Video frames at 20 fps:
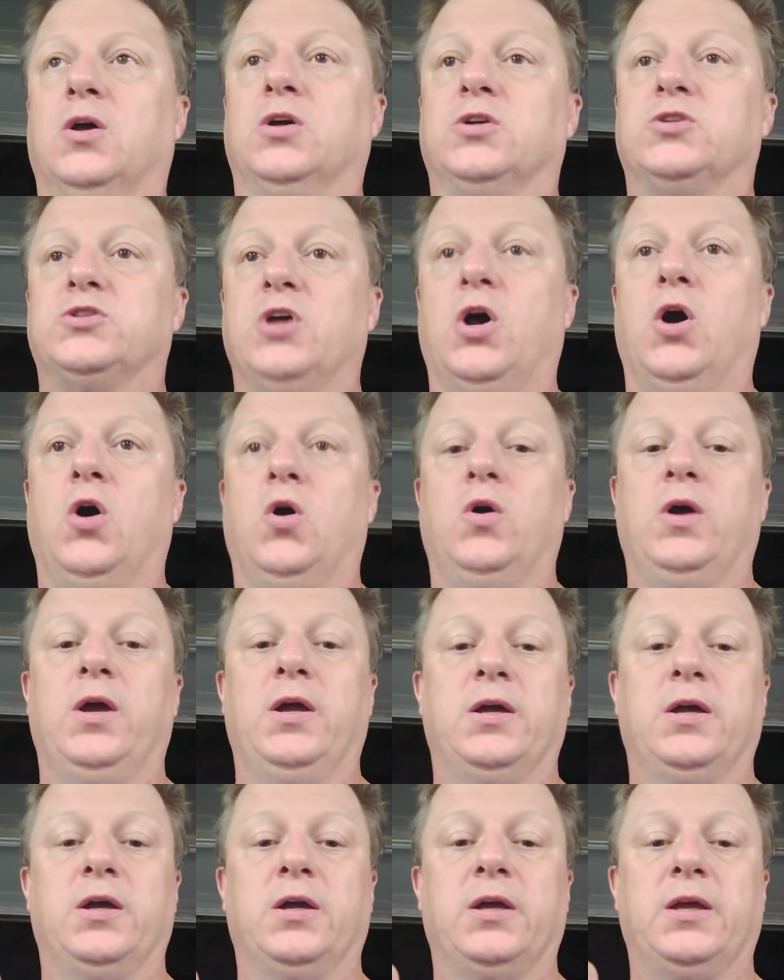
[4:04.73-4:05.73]
So
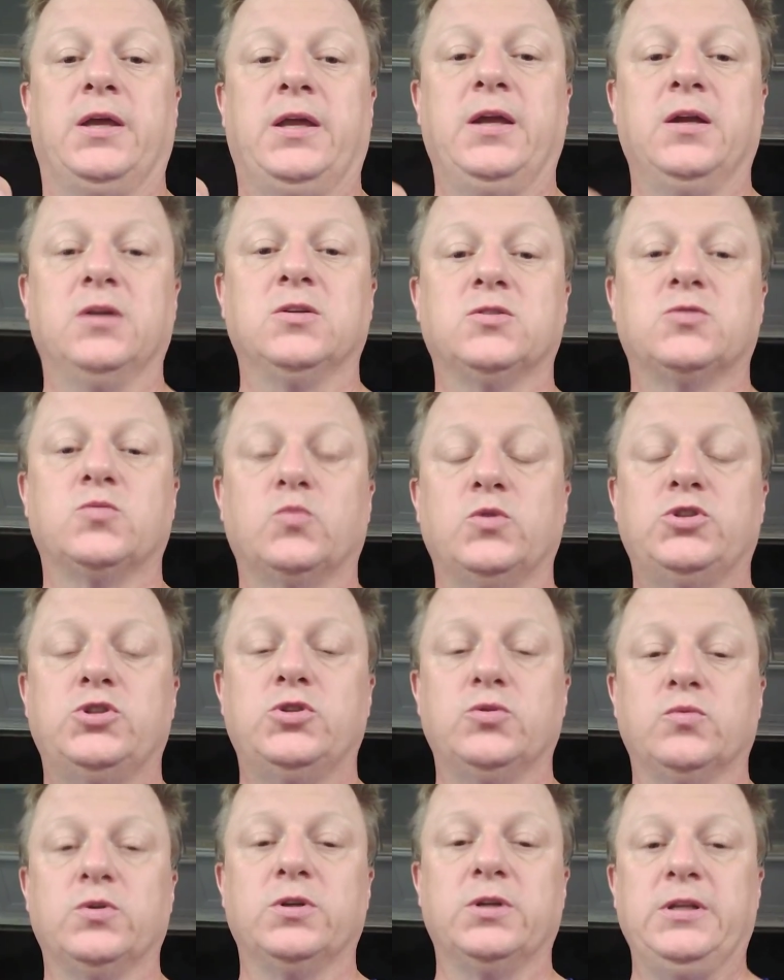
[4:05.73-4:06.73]
here's what
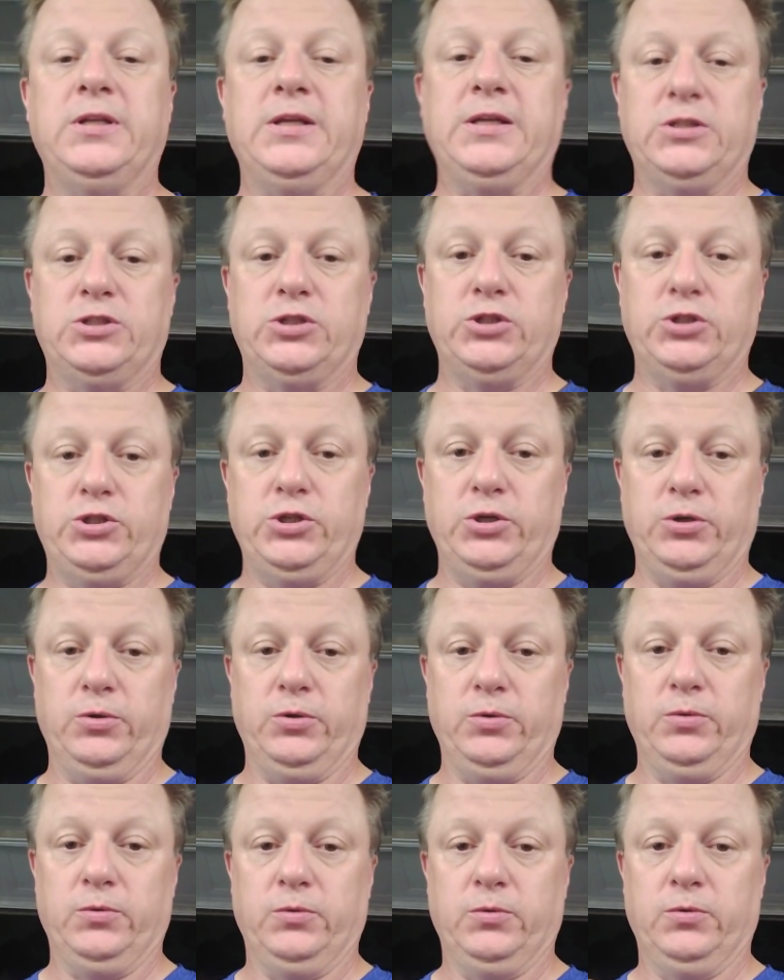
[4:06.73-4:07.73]
you really need to
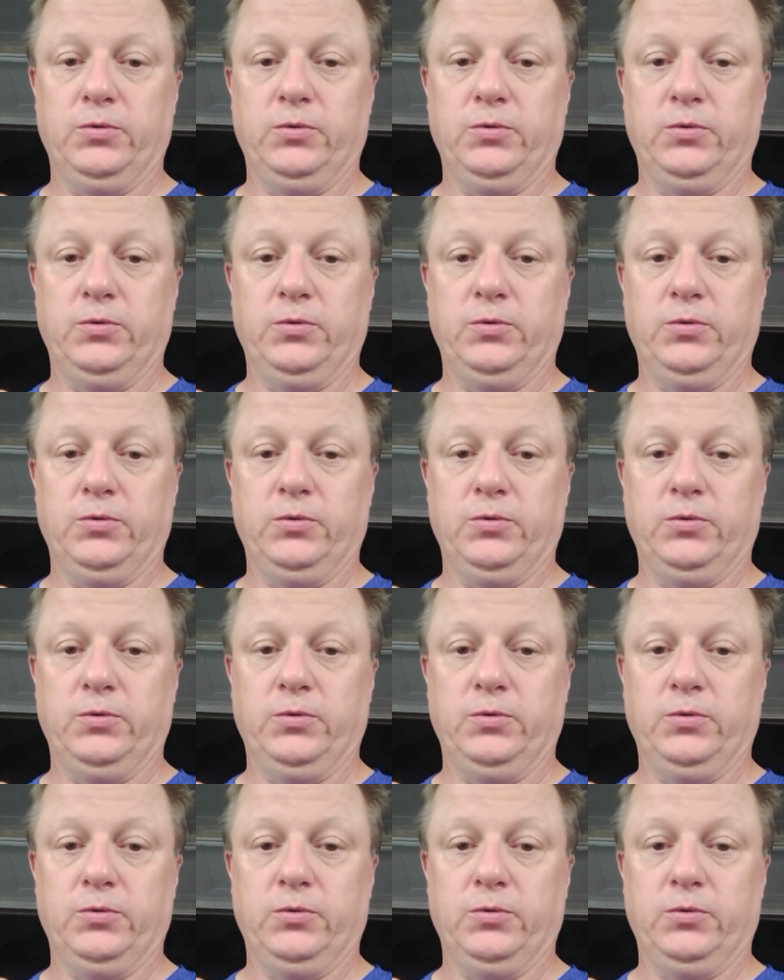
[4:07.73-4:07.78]
do.